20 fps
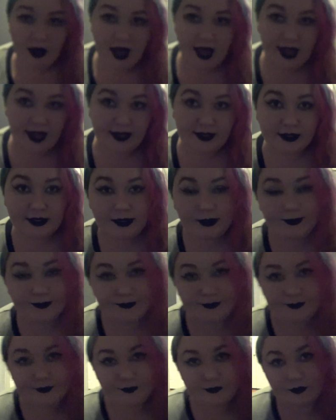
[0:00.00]
mind,
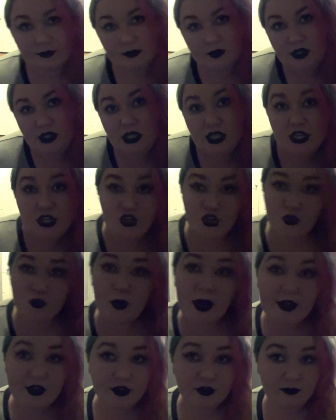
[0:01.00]
is your
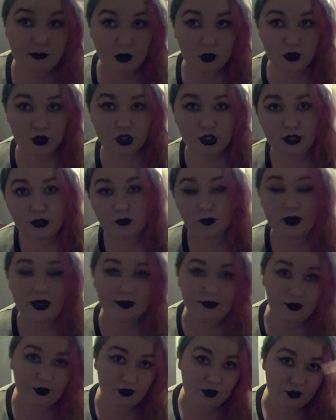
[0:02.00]
range of motion whenever you